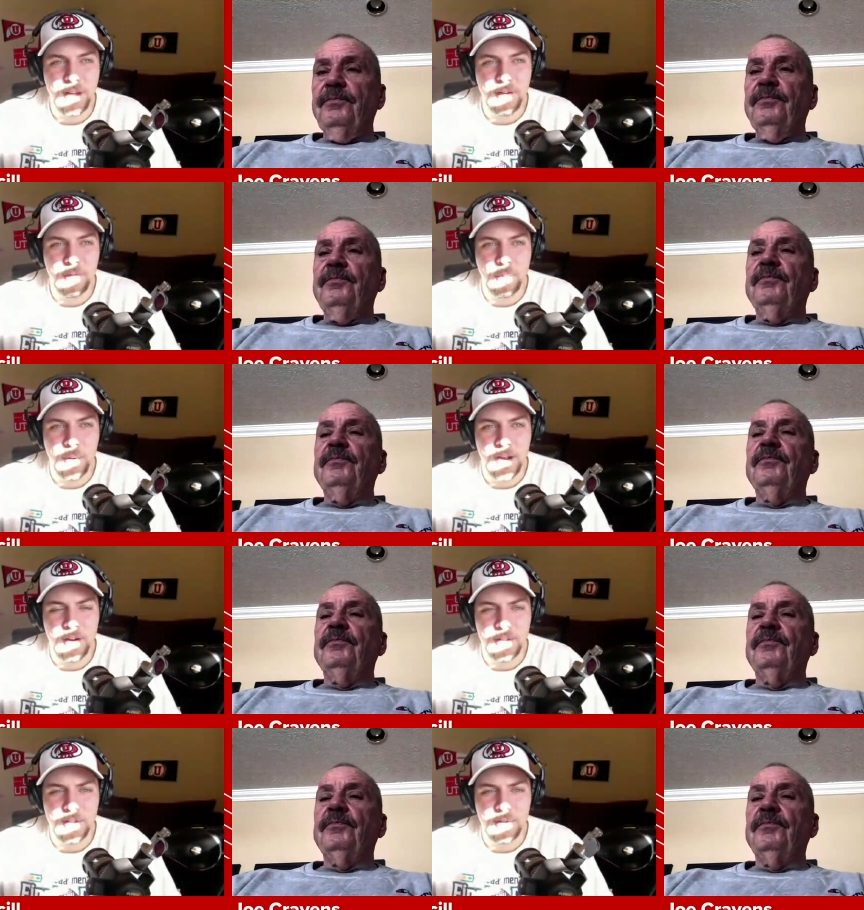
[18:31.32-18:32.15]
Speaker 1: love
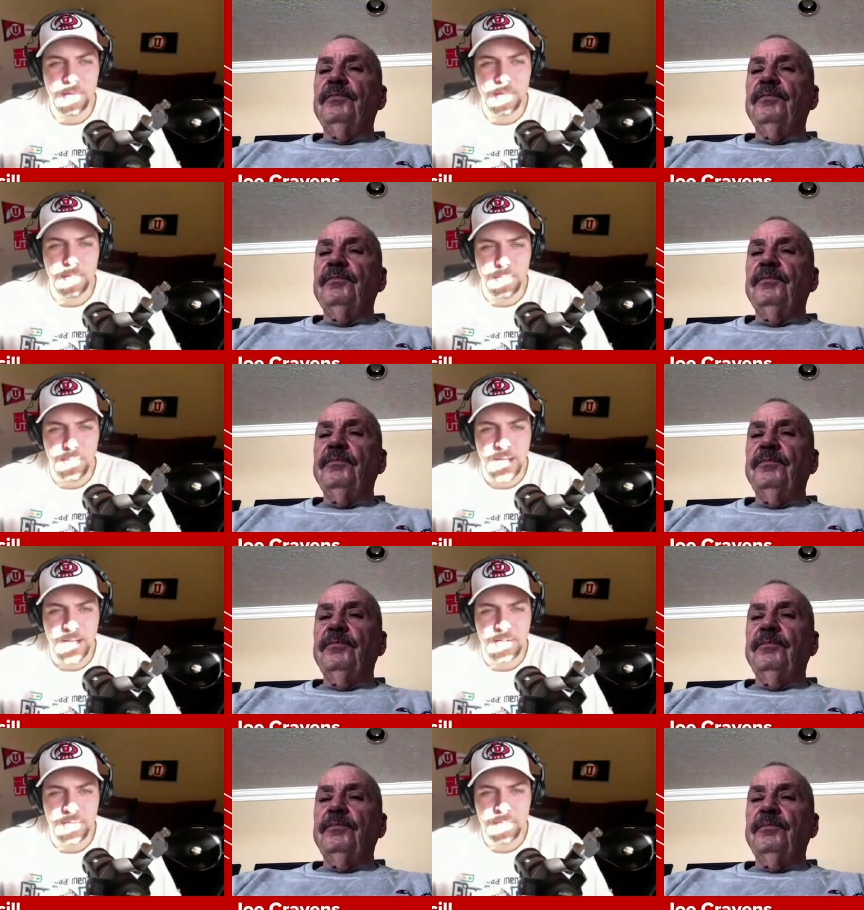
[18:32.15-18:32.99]
where you
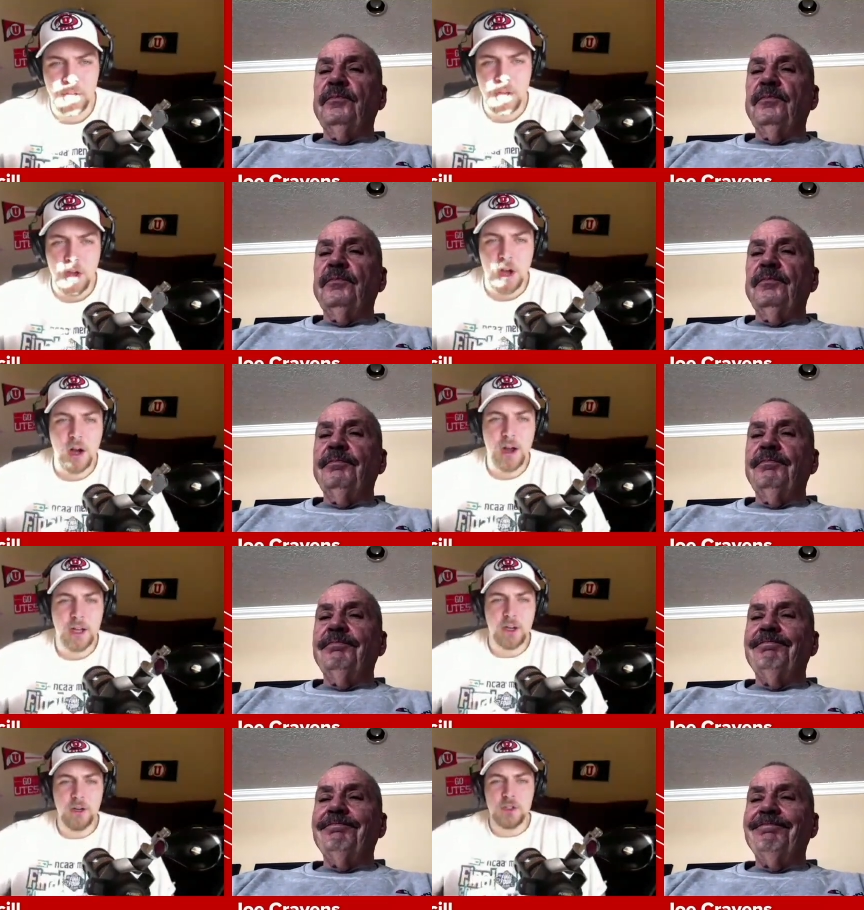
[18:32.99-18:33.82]
bank. All
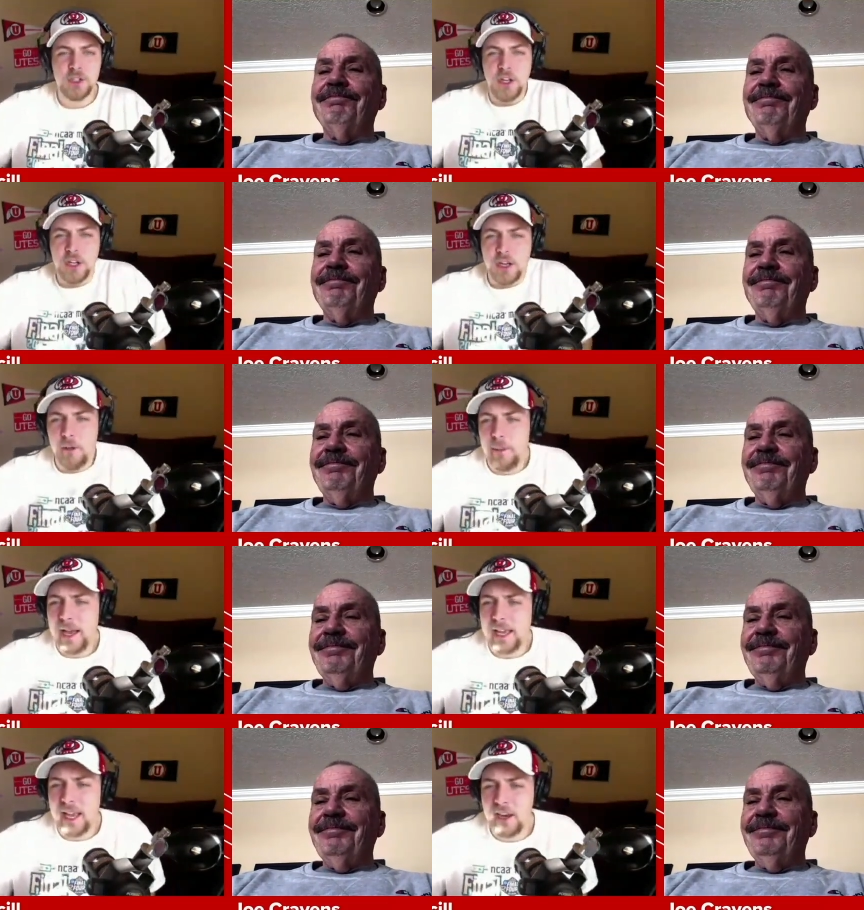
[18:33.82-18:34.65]
right, Coach, coming
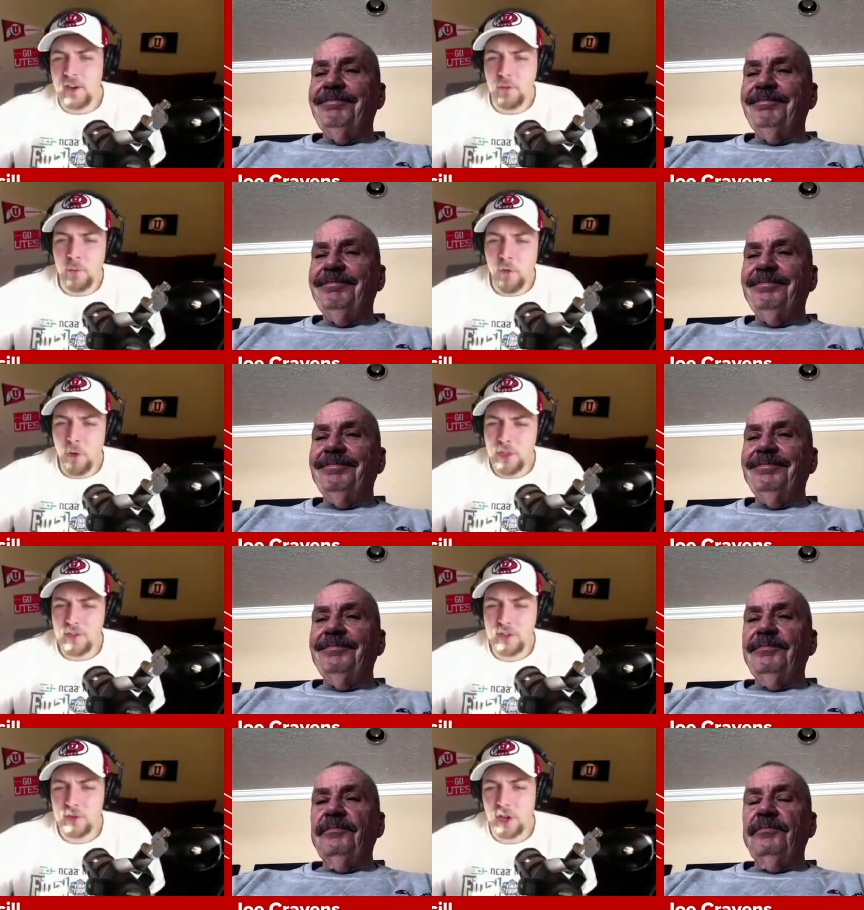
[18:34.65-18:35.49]
back in for
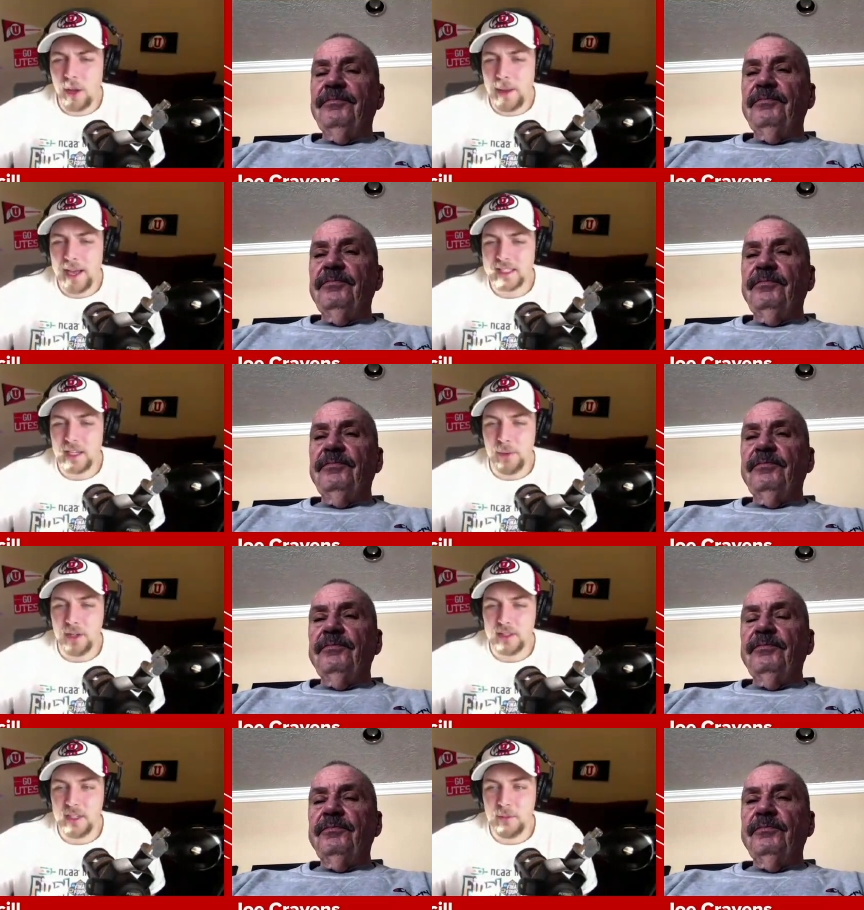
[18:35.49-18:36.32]
this Utah
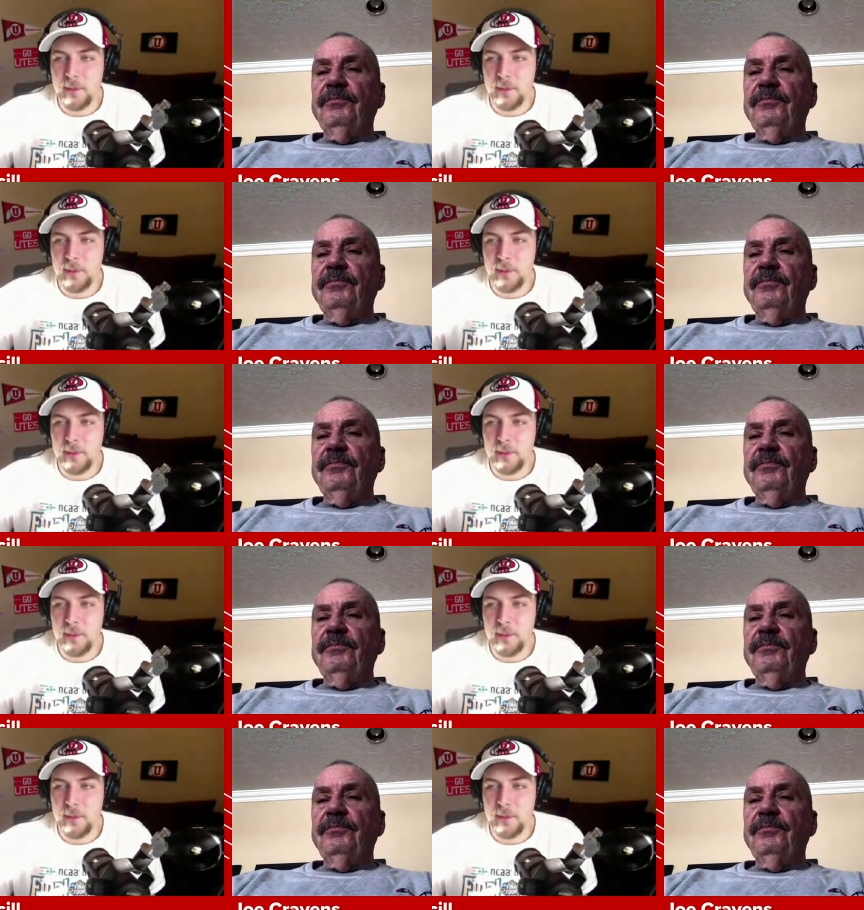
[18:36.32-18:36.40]
basketball team.